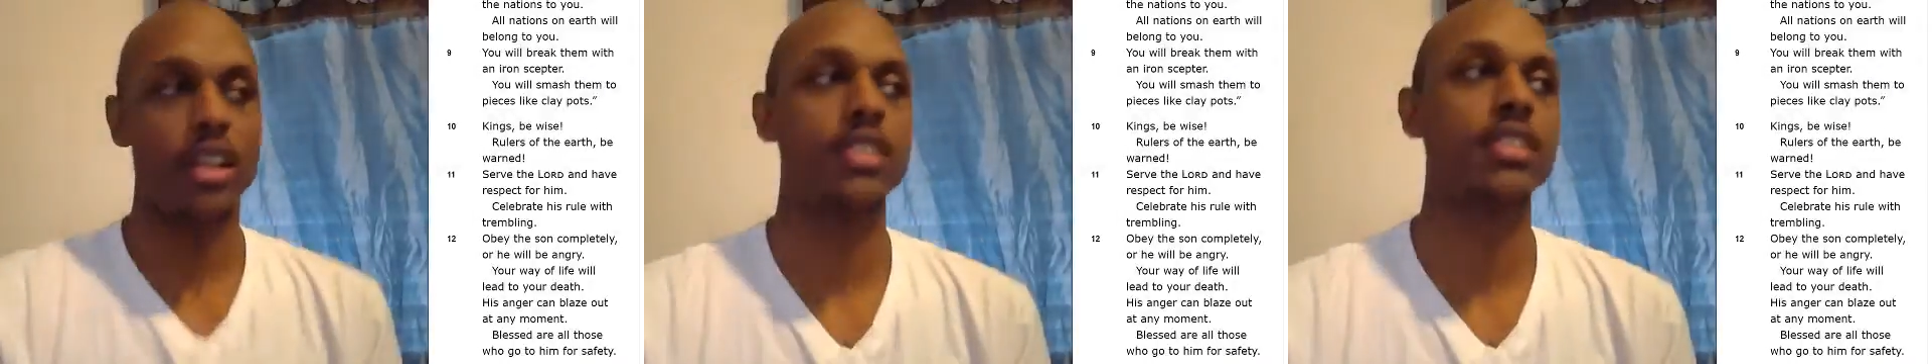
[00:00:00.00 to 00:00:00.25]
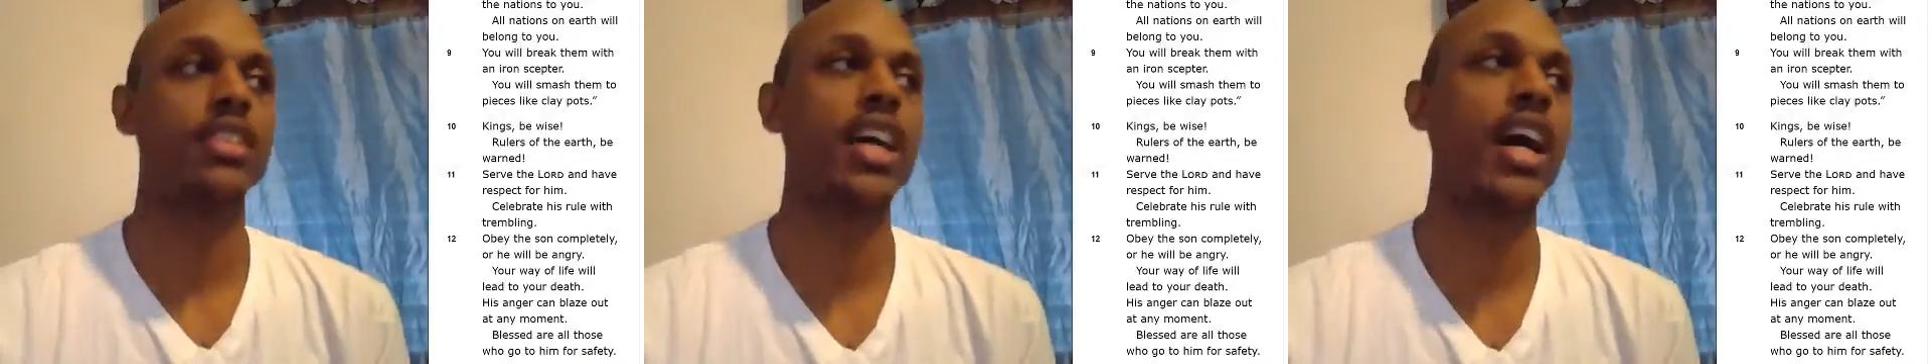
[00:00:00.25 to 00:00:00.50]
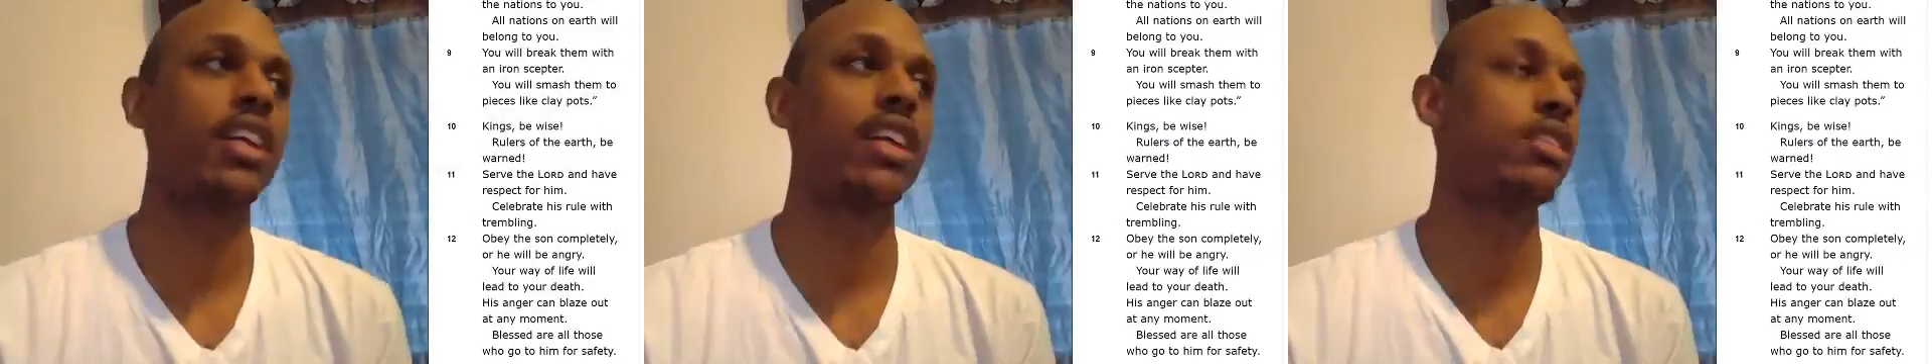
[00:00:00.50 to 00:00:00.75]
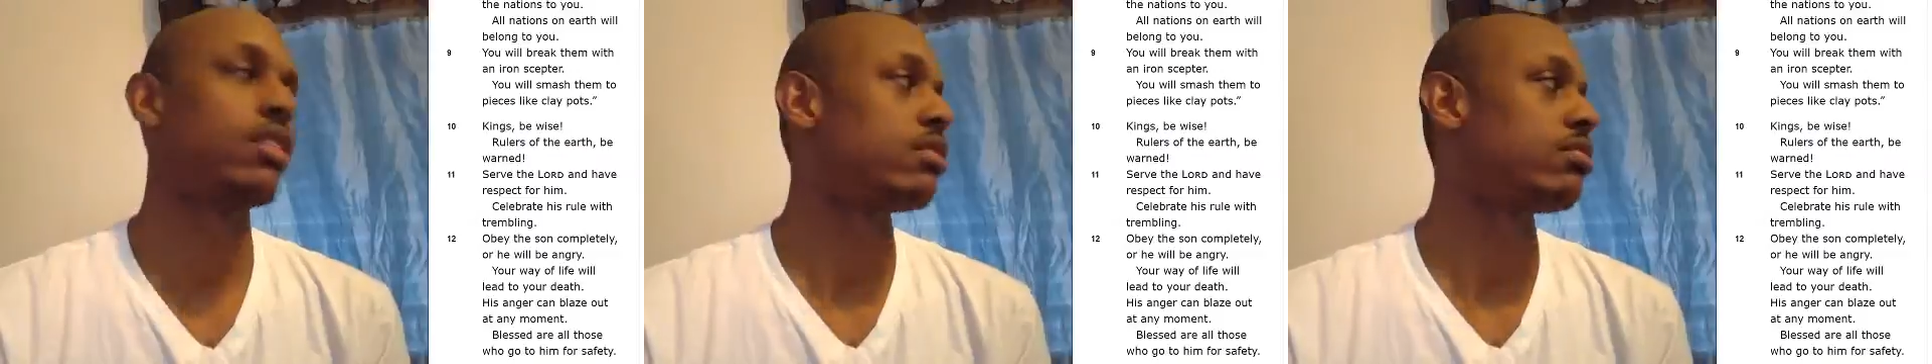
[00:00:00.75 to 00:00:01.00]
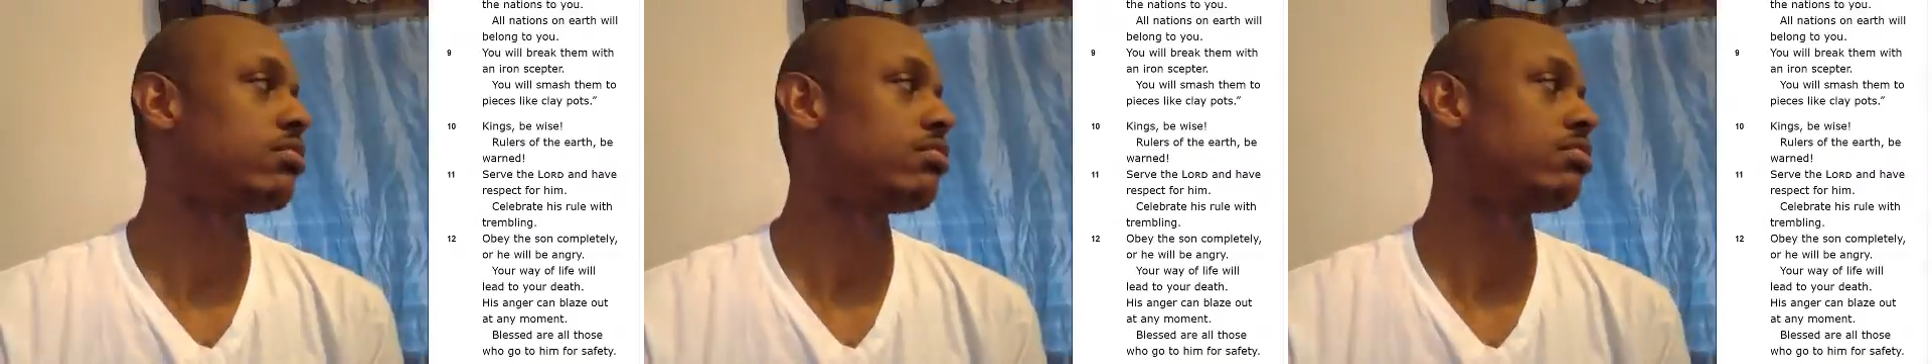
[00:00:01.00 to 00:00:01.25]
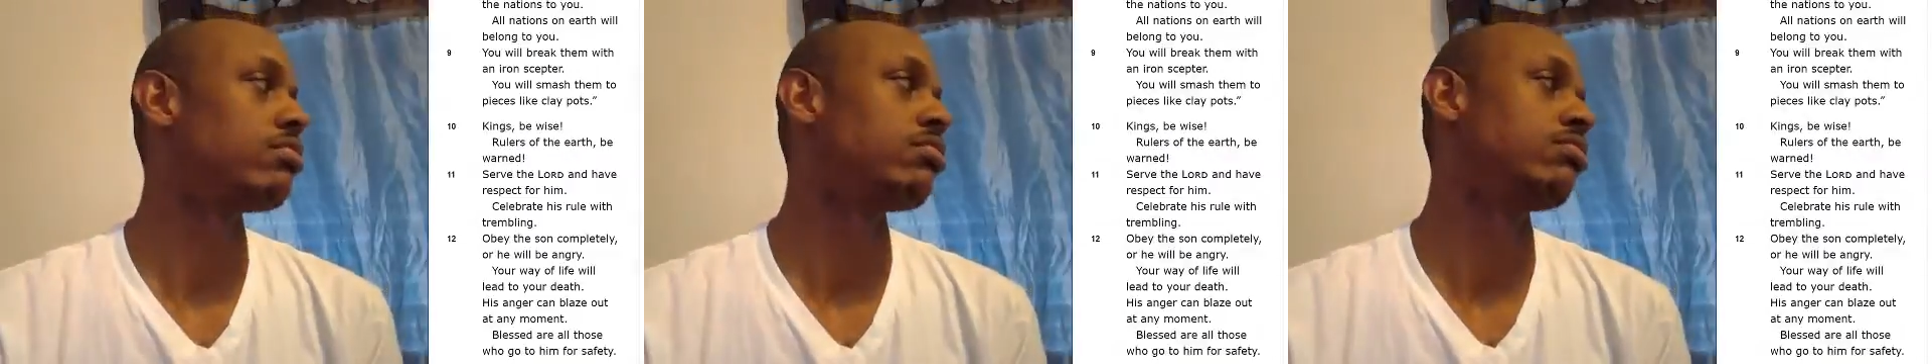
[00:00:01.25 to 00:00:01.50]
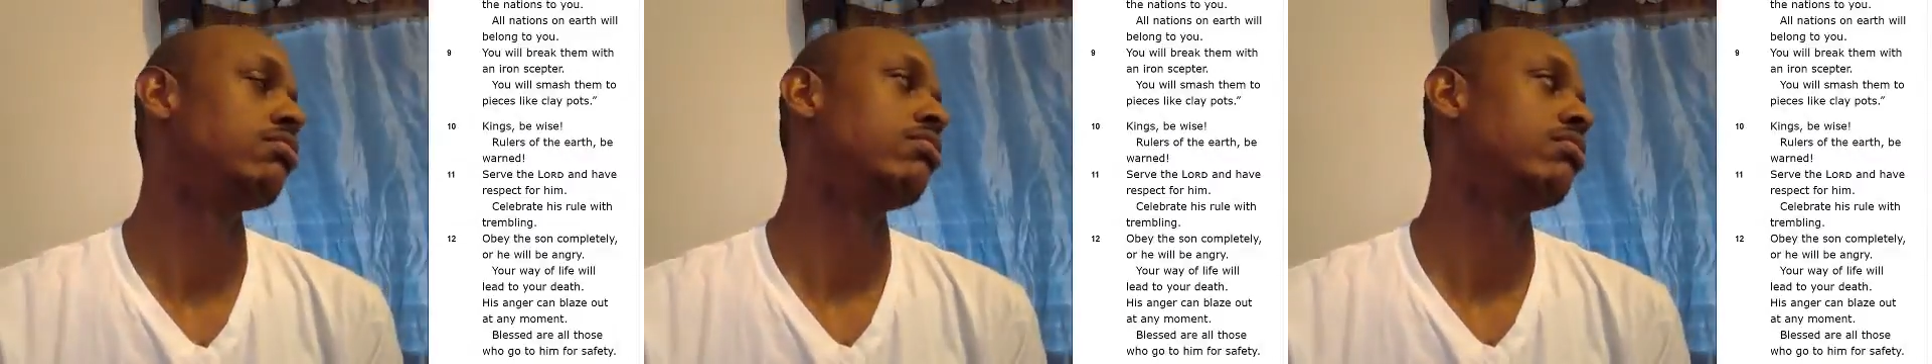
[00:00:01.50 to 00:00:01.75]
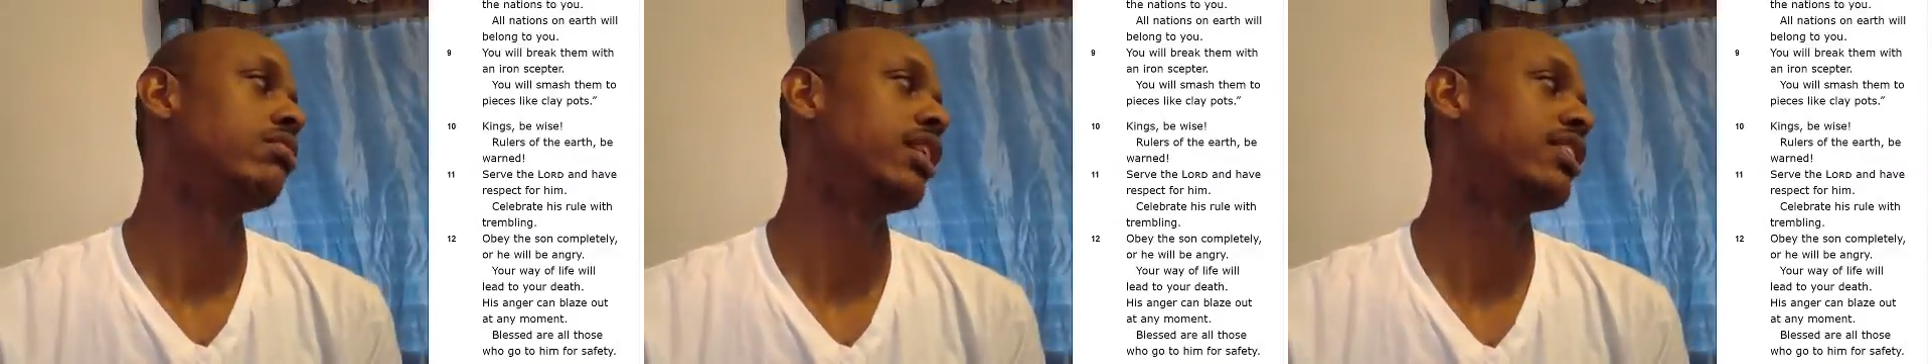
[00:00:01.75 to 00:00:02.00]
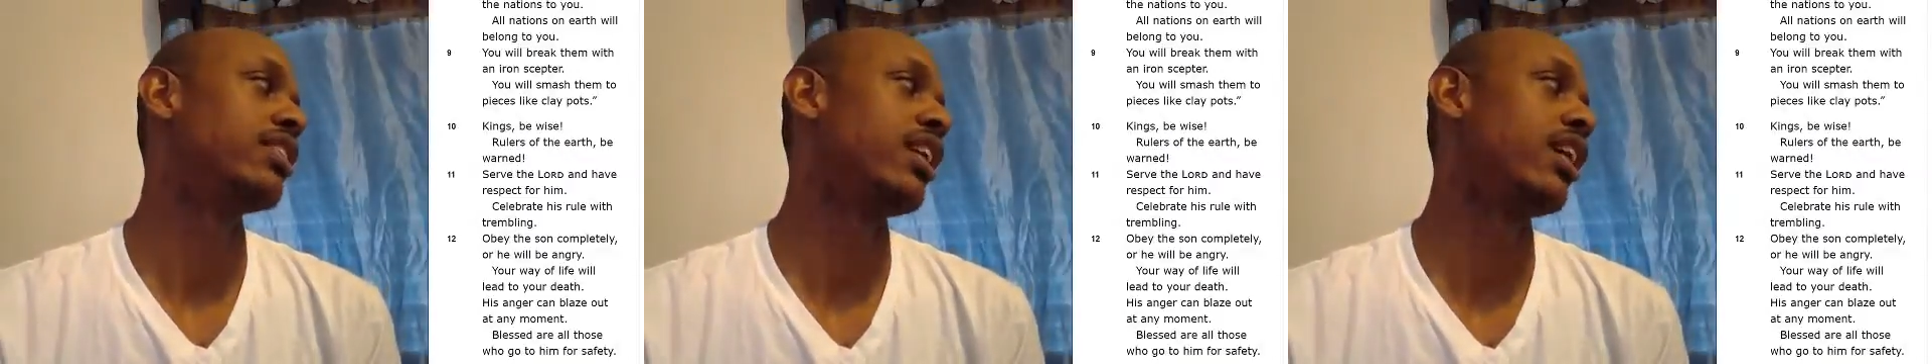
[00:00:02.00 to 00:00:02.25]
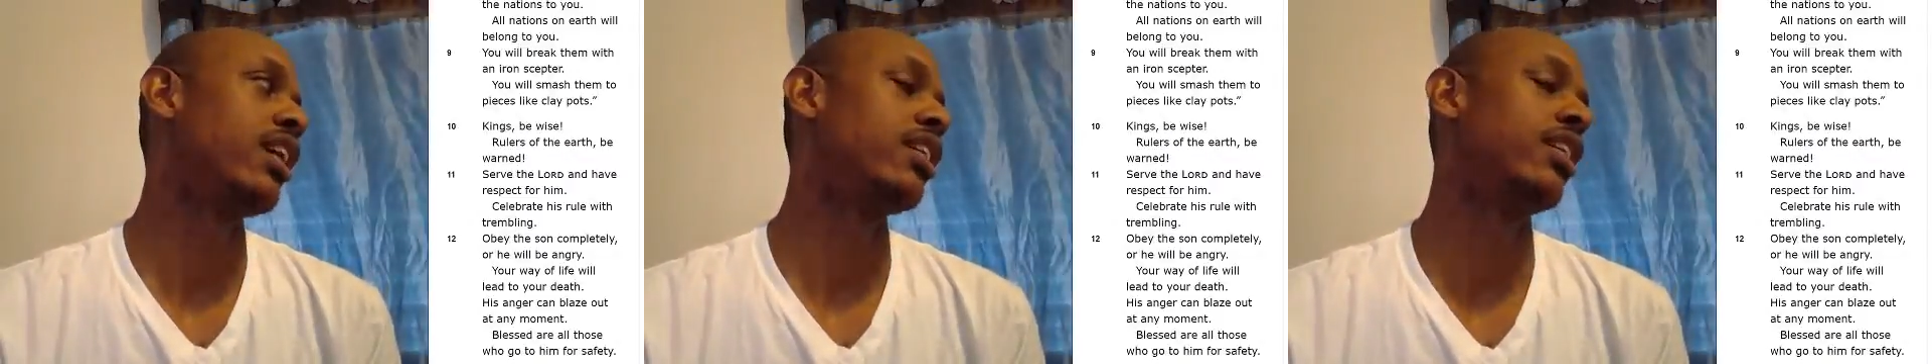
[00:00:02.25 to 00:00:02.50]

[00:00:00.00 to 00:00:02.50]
It's not. It's not.